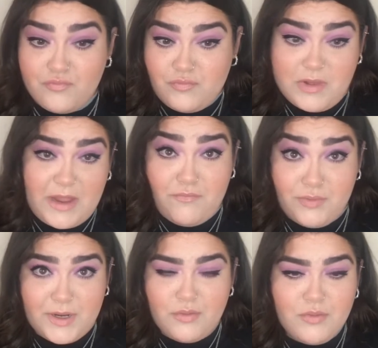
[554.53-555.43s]
like
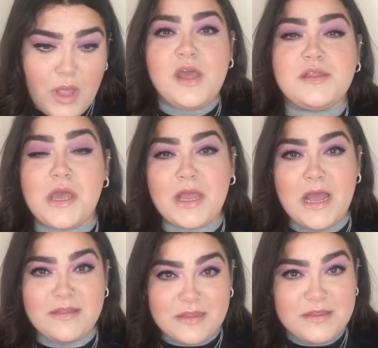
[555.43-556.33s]
real. So
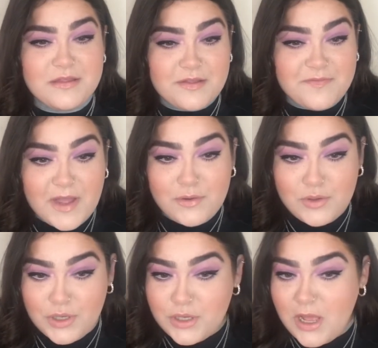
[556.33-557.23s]
guys, this is the final
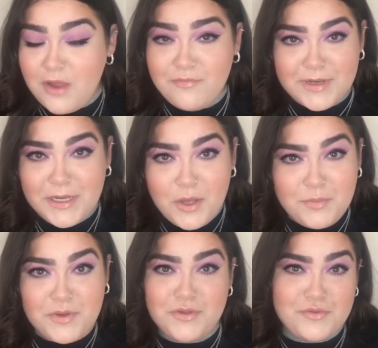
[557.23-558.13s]
look. I really hope
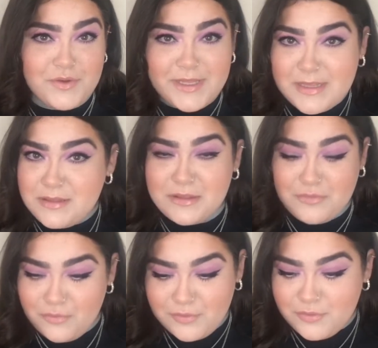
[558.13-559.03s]
you enjoyed this
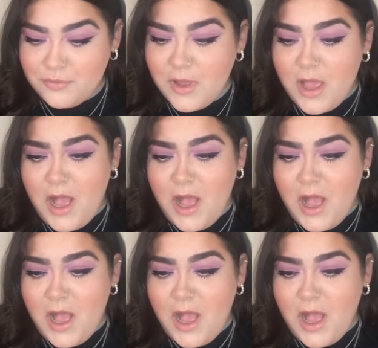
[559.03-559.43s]
tutorial.